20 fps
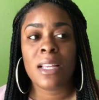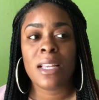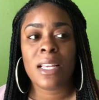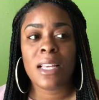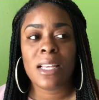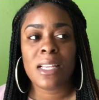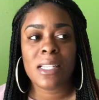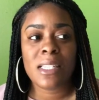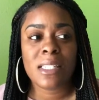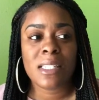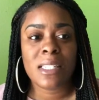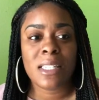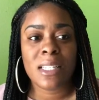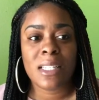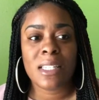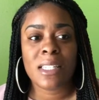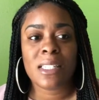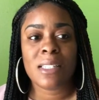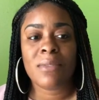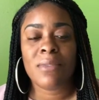He
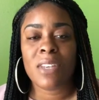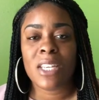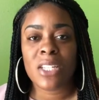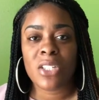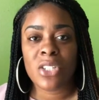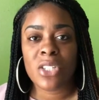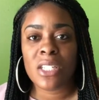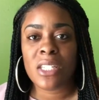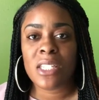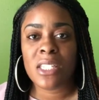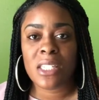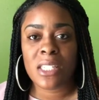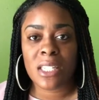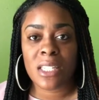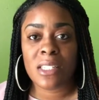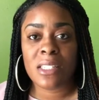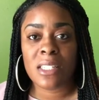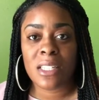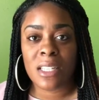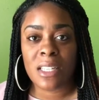says vengeance
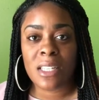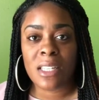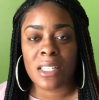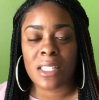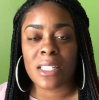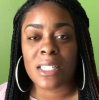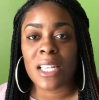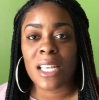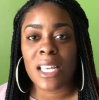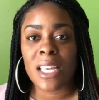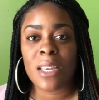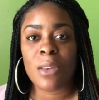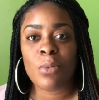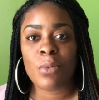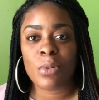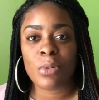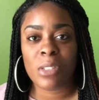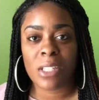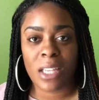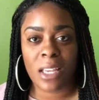is His. He
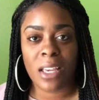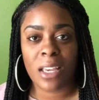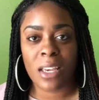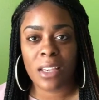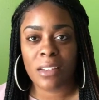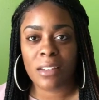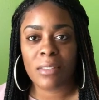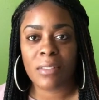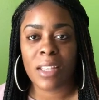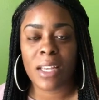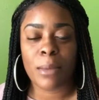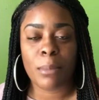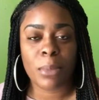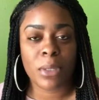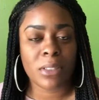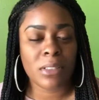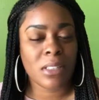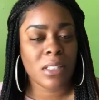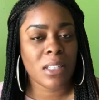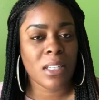will take care of that
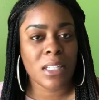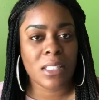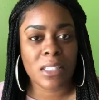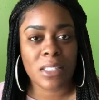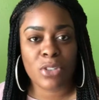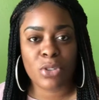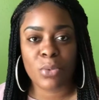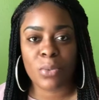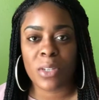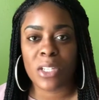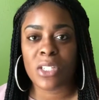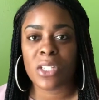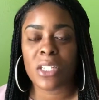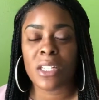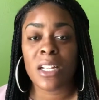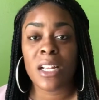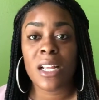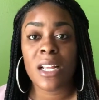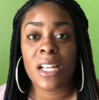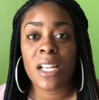person, that situation.
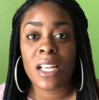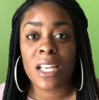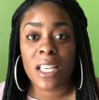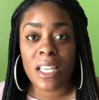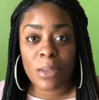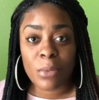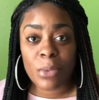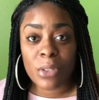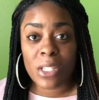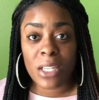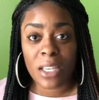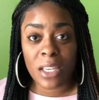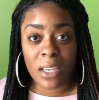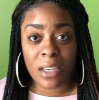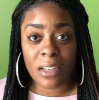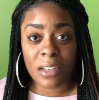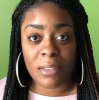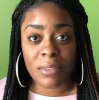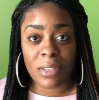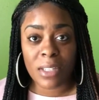He will take
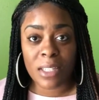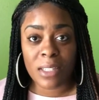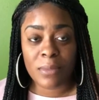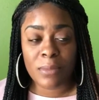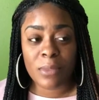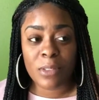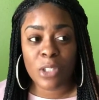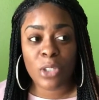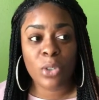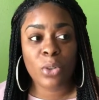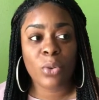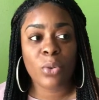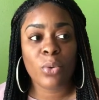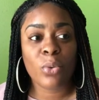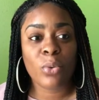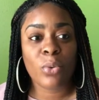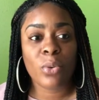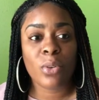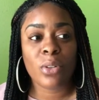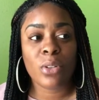care of it.
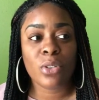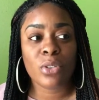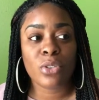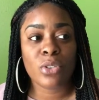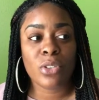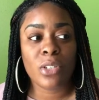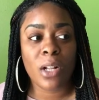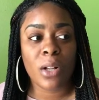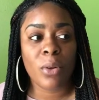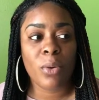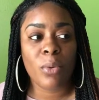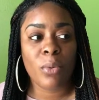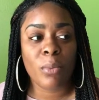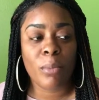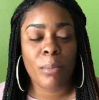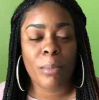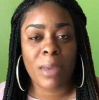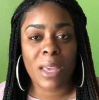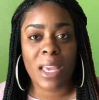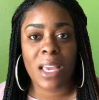So don't
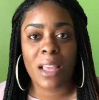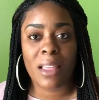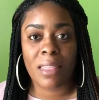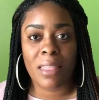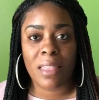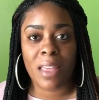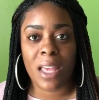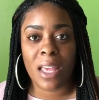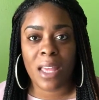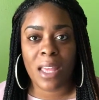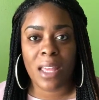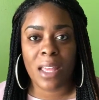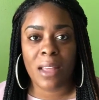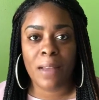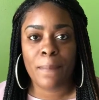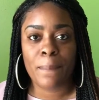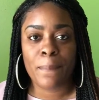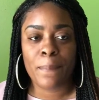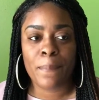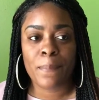make that
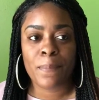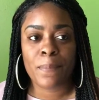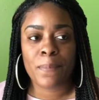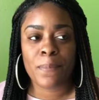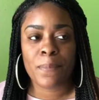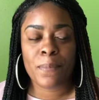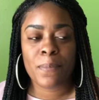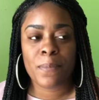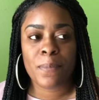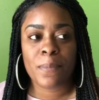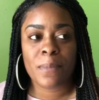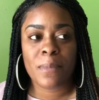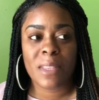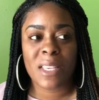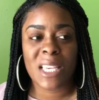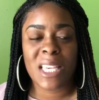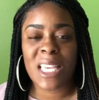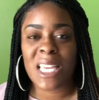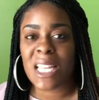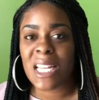
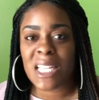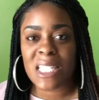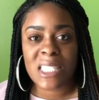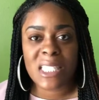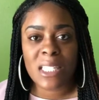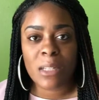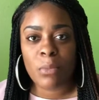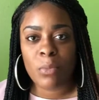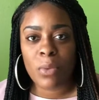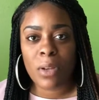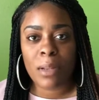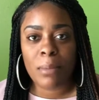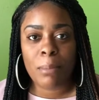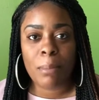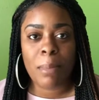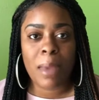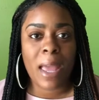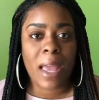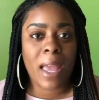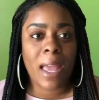getting someone
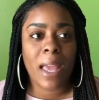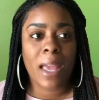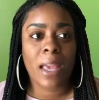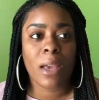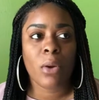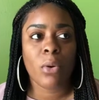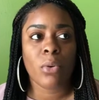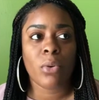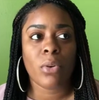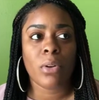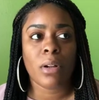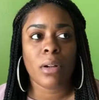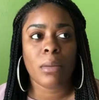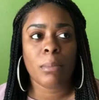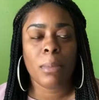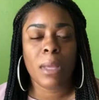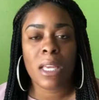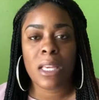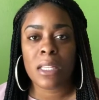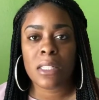back or
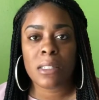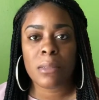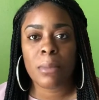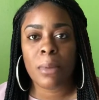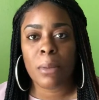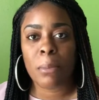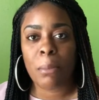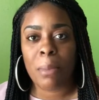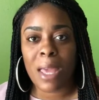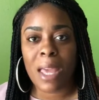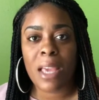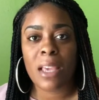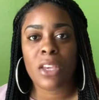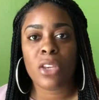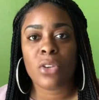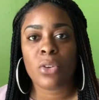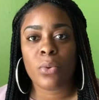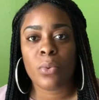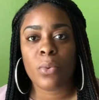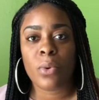paying someone back
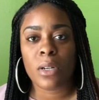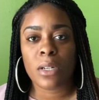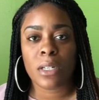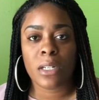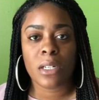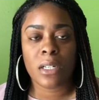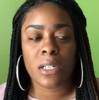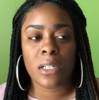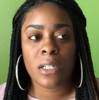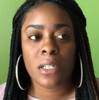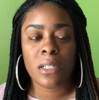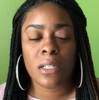your